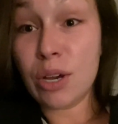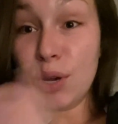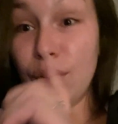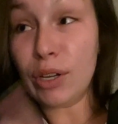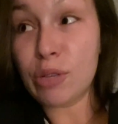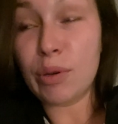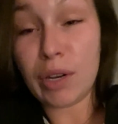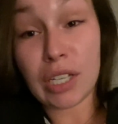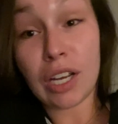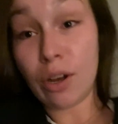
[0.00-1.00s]
We've also been
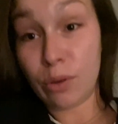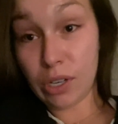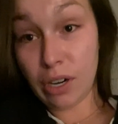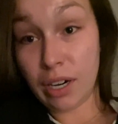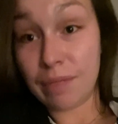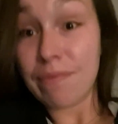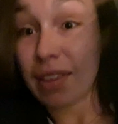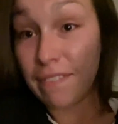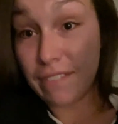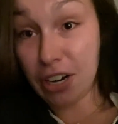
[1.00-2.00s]
watching Ozark,
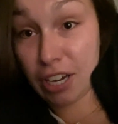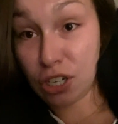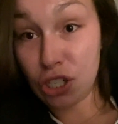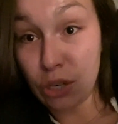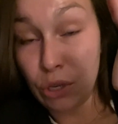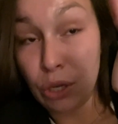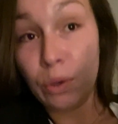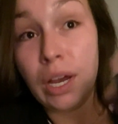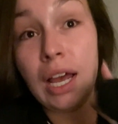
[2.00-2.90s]
very good show too.